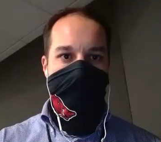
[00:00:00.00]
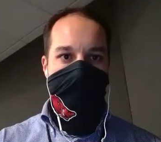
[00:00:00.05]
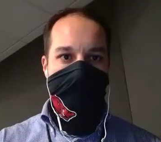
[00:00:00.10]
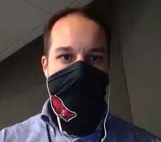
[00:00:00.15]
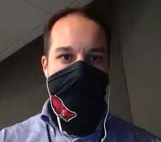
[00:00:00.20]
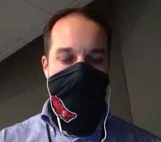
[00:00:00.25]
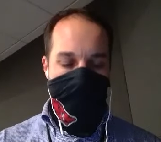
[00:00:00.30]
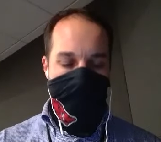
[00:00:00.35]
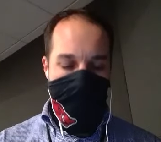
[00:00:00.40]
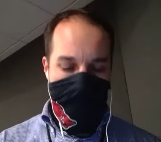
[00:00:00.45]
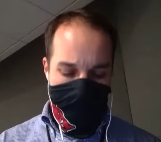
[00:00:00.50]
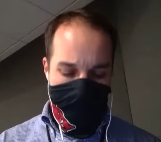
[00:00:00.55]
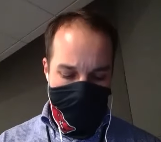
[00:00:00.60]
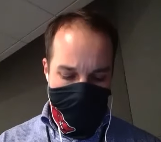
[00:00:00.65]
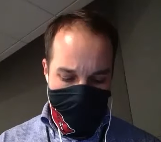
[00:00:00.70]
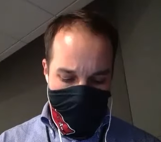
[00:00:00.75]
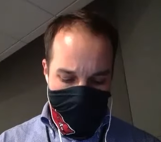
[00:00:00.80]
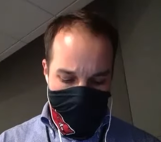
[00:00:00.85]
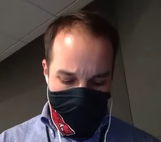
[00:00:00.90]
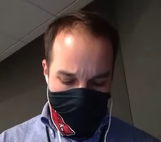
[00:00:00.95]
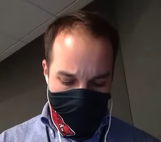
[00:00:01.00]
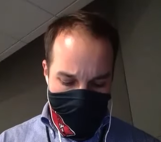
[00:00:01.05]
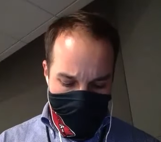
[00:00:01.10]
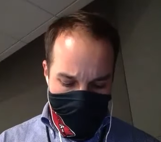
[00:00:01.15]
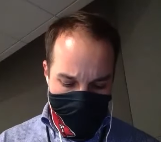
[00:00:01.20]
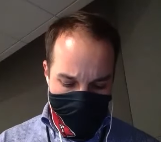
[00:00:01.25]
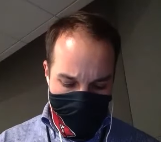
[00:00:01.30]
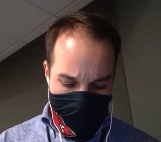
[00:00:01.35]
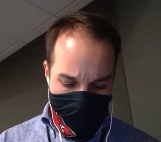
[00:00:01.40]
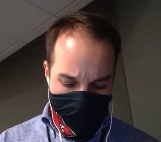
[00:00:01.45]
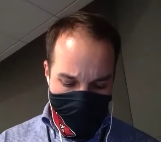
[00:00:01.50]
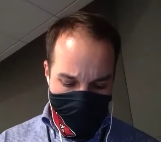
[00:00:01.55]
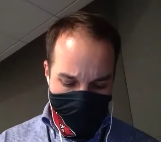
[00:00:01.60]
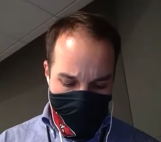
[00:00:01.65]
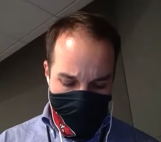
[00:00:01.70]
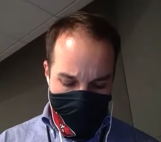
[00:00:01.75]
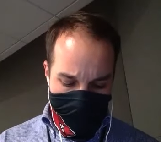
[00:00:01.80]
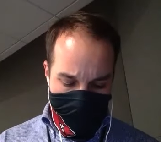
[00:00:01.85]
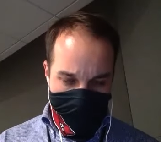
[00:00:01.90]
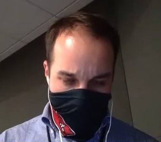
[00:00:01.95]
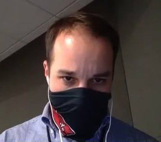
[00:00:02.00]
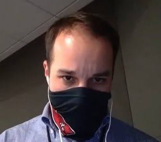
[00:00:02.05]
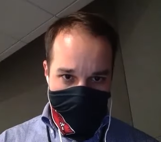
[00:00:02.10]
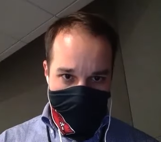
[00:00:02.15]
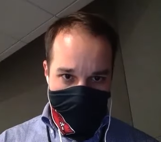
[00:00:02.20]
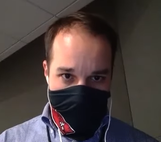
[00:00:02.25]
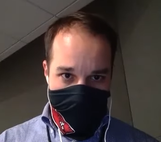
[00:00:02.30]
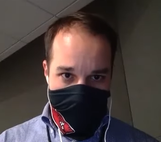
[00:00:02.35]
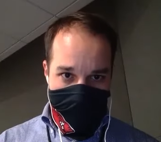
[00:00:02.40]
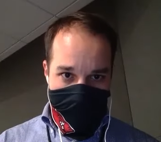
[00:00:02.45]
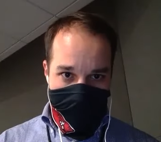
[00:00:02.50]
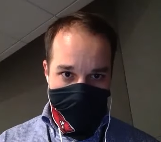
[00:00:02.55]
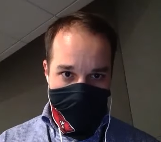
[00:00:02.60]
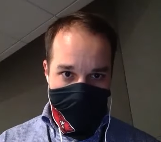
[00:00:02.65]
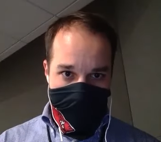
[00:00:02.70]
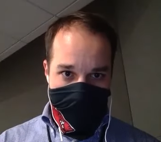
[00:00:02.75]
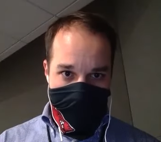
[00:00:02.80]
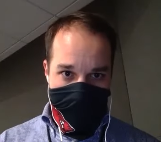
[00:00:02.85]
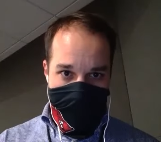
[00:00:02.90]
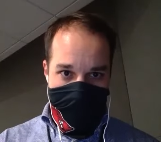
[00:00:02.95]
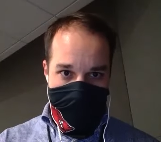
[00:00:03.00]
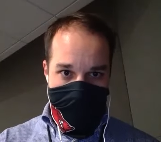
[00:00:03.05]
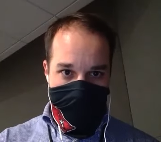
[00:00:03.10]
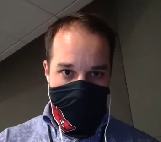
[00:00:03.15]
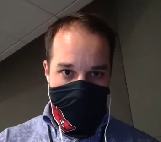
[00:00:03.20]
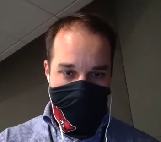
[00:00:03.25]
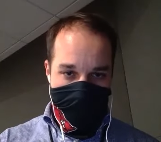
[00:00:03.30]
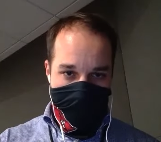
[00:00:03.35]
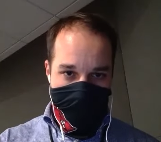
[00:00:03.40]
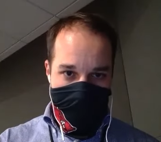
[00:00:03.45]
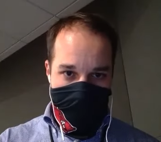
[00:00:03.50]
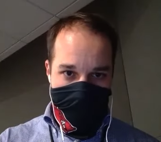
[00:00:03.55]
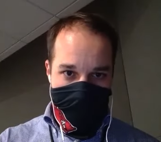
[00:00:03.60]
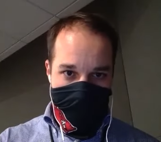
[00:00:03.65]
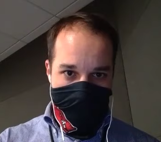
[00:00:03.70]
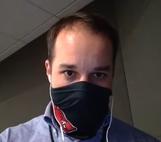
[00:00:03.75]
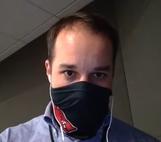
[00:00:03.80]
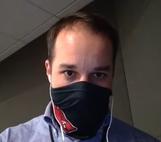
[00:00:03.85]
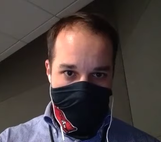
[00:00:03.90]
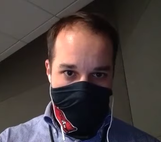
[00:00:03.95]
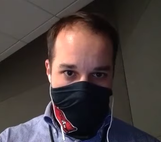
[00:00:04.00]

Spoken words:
[no speech]